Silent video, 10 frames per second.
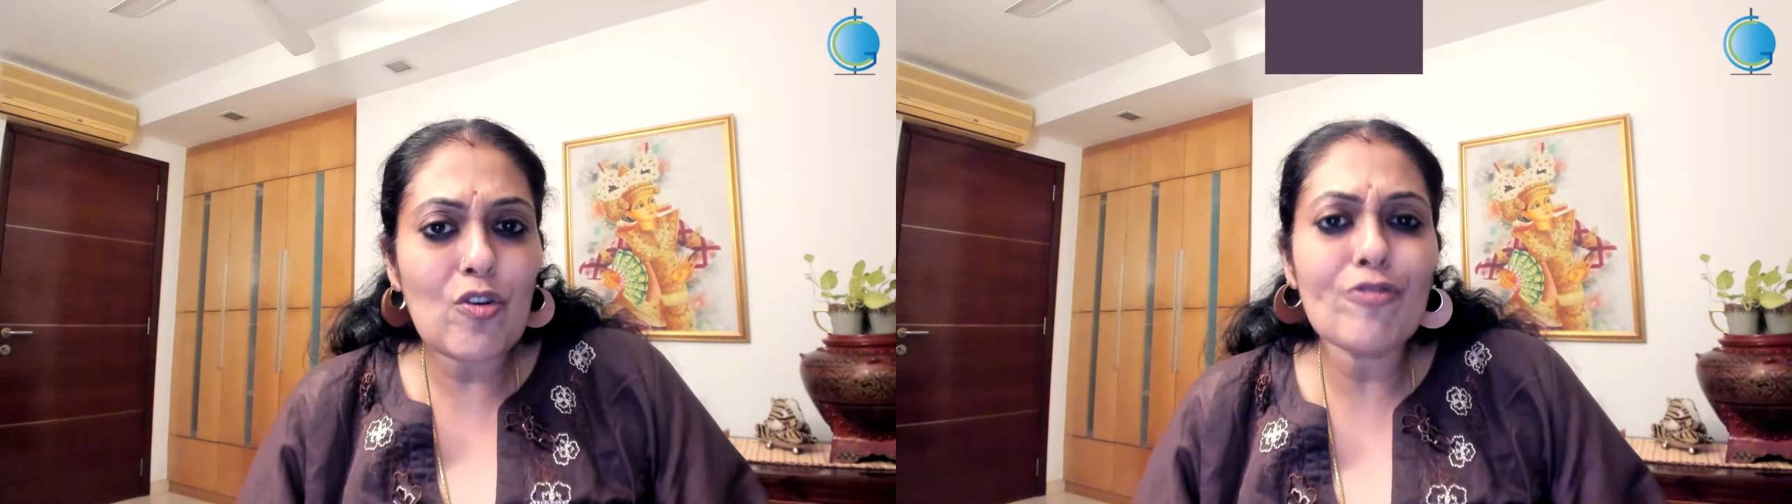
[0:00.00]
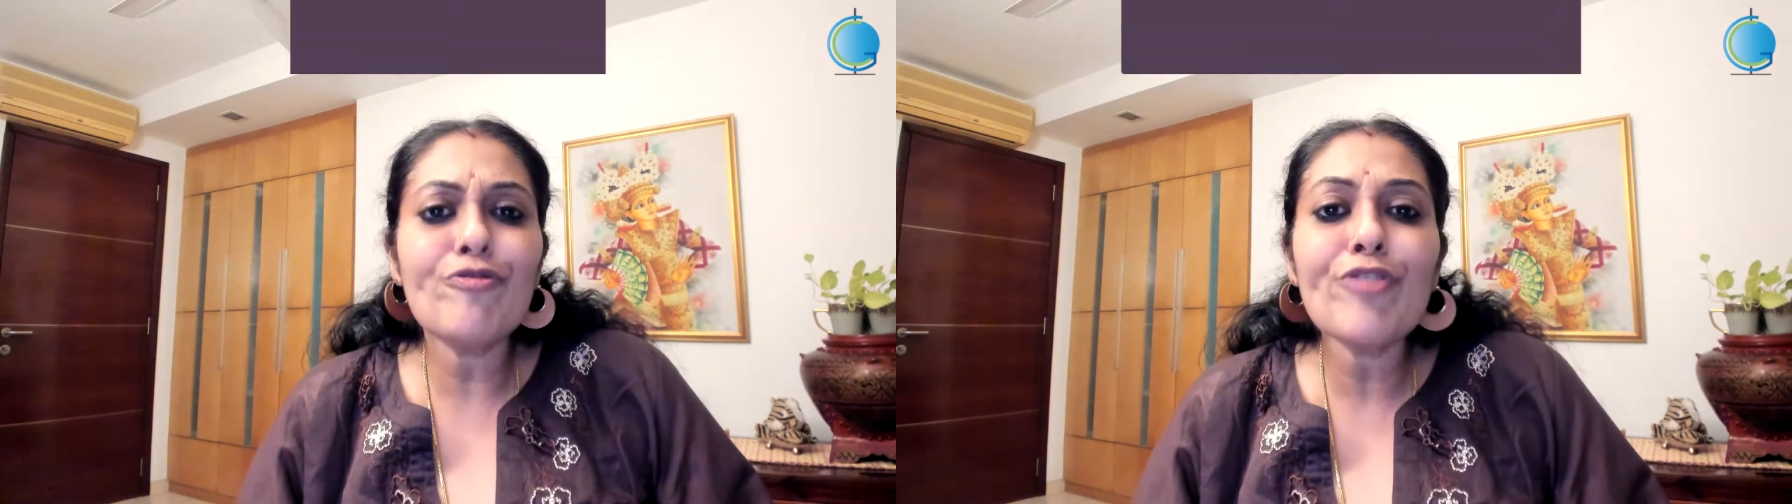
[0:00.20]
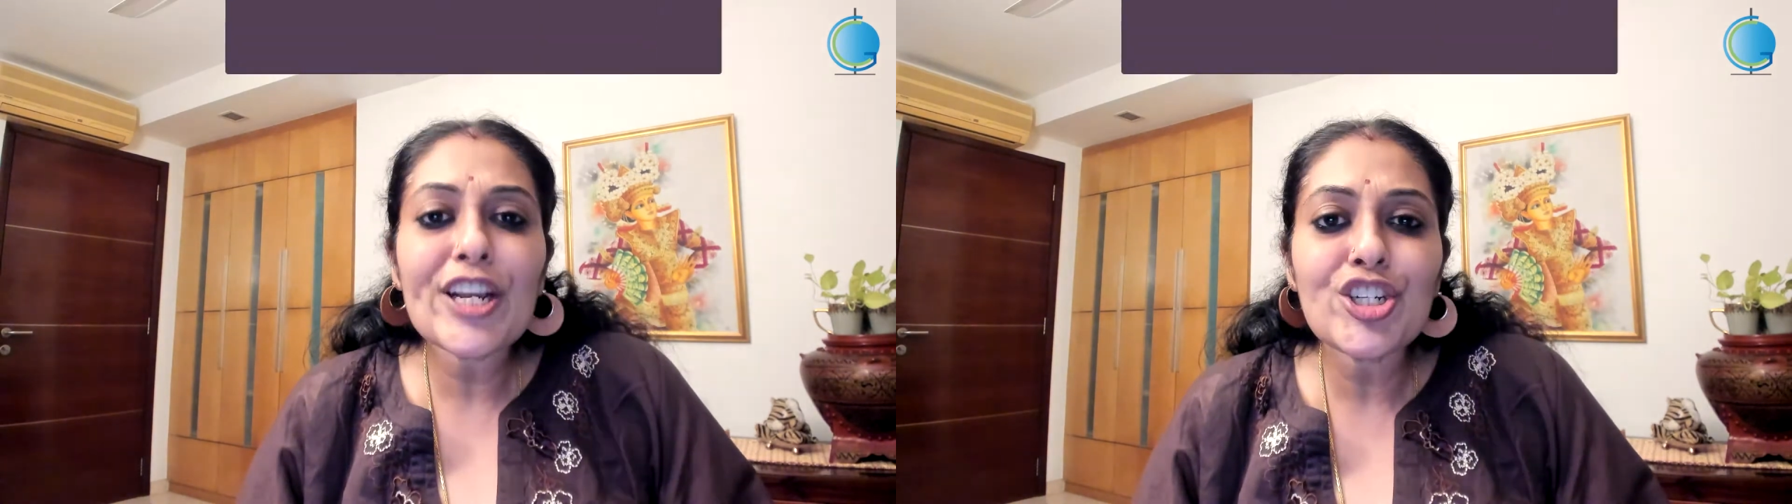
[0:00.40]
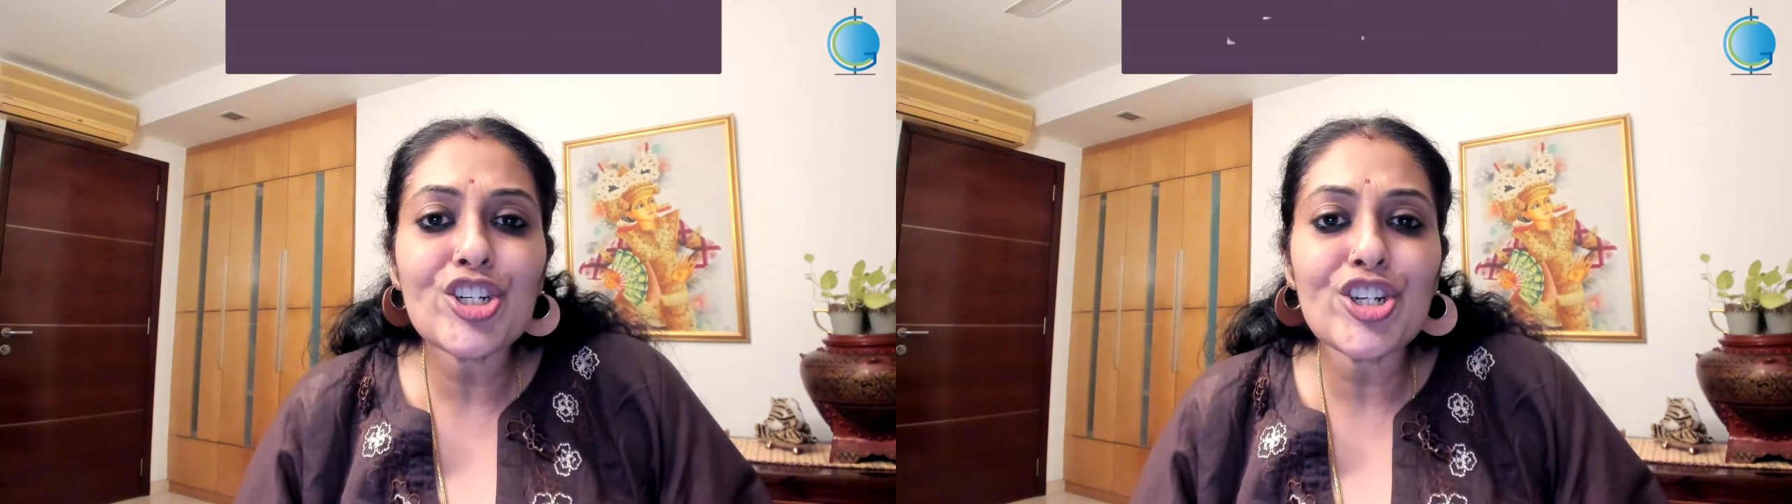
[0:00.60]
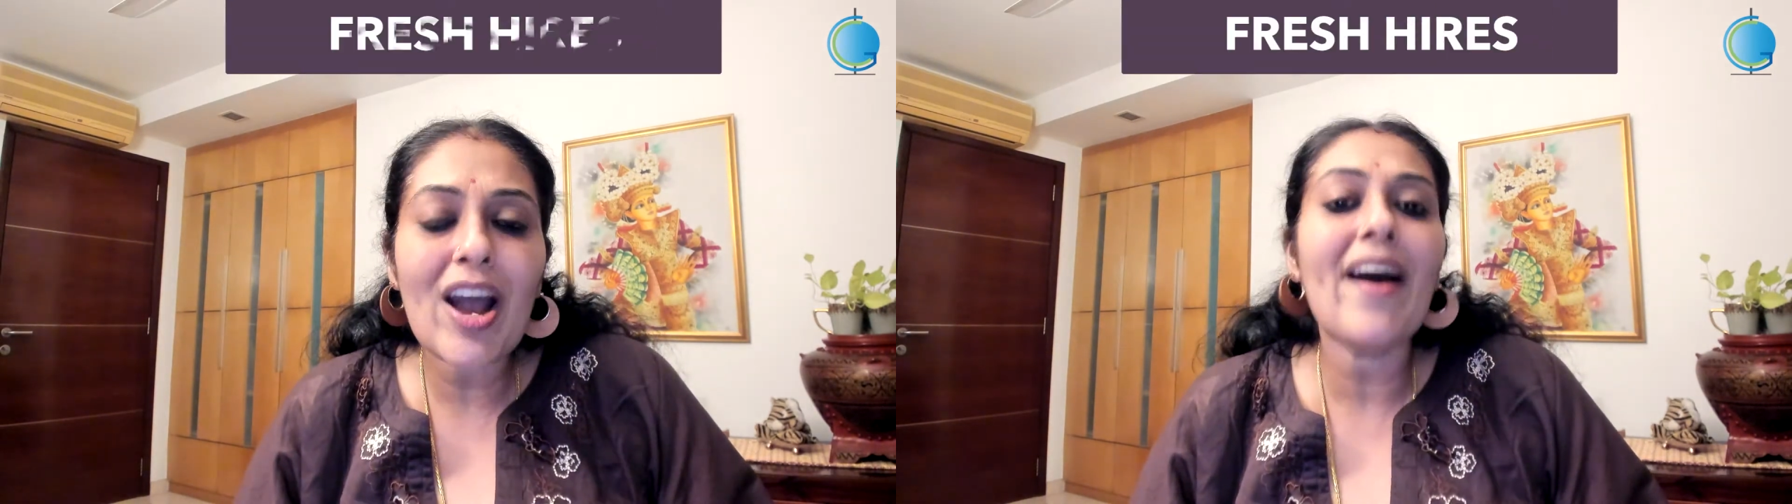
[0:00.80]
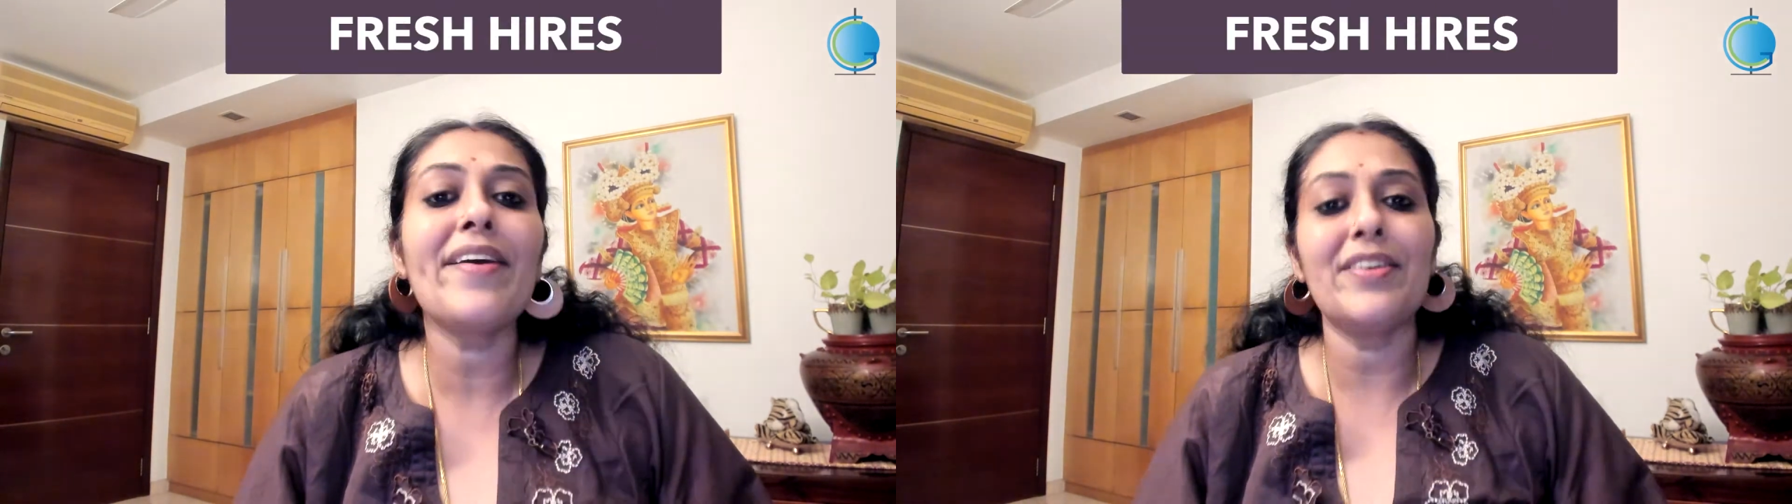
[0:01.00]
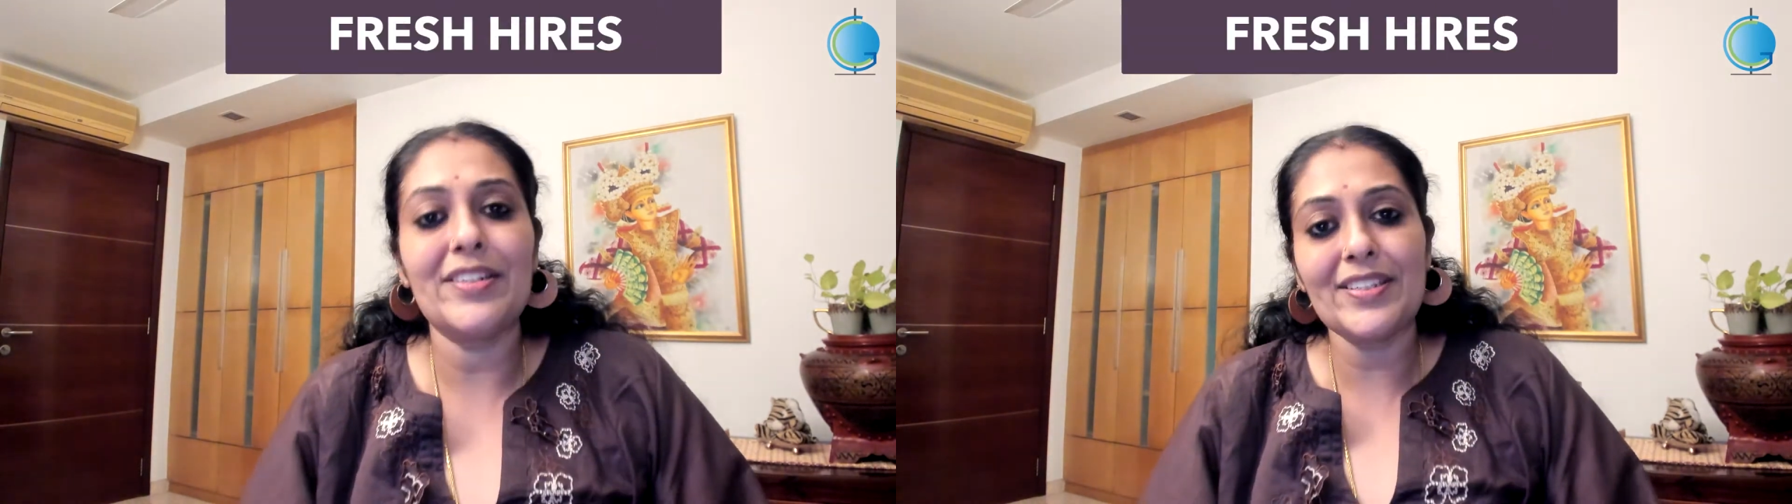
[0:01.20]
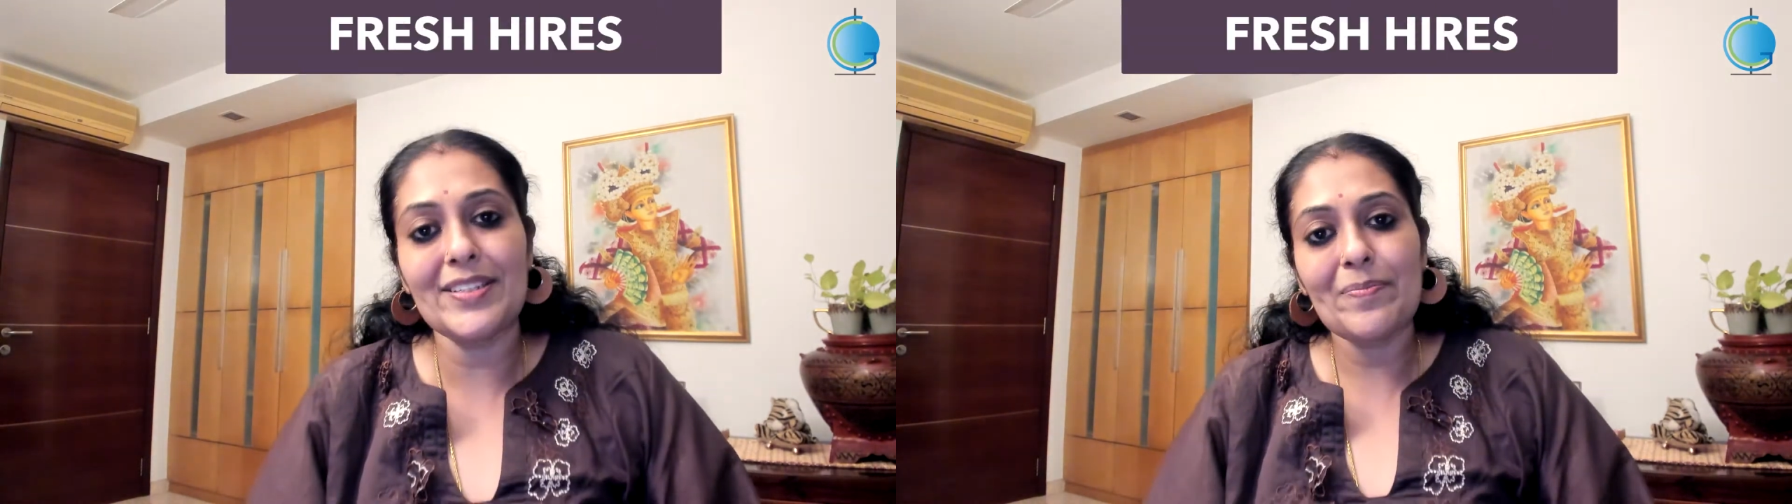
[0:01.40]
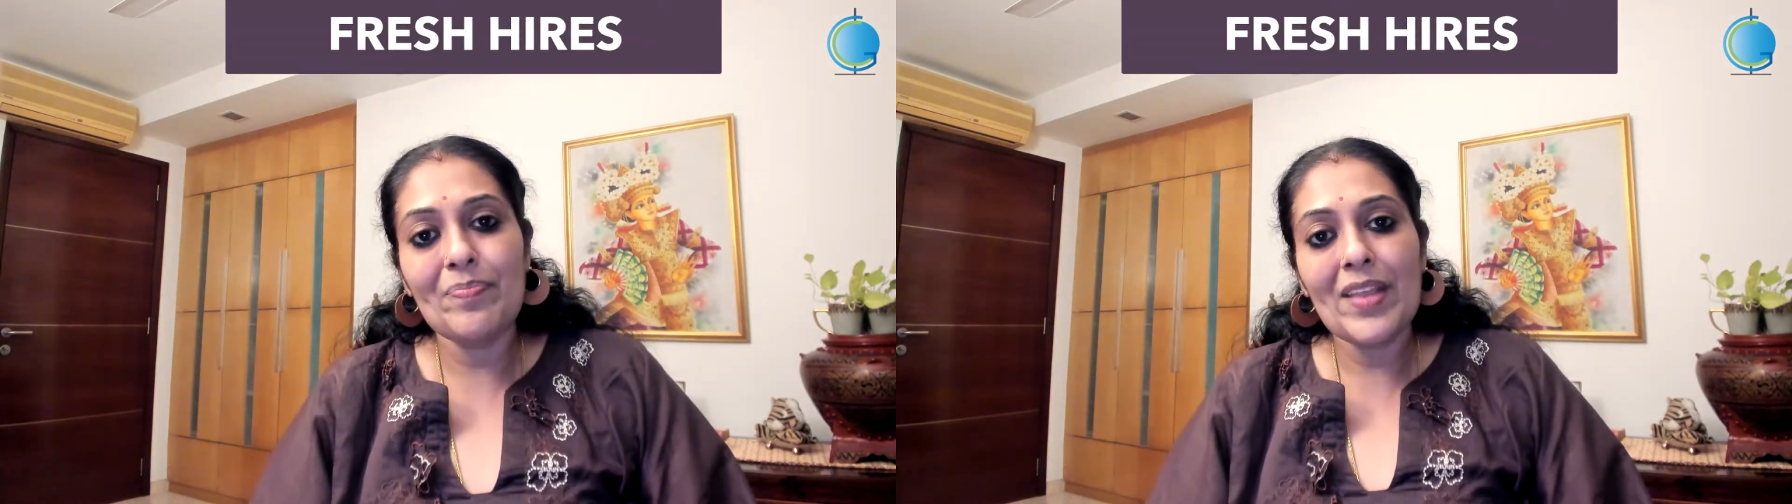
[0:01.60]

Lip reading: or fresh hires.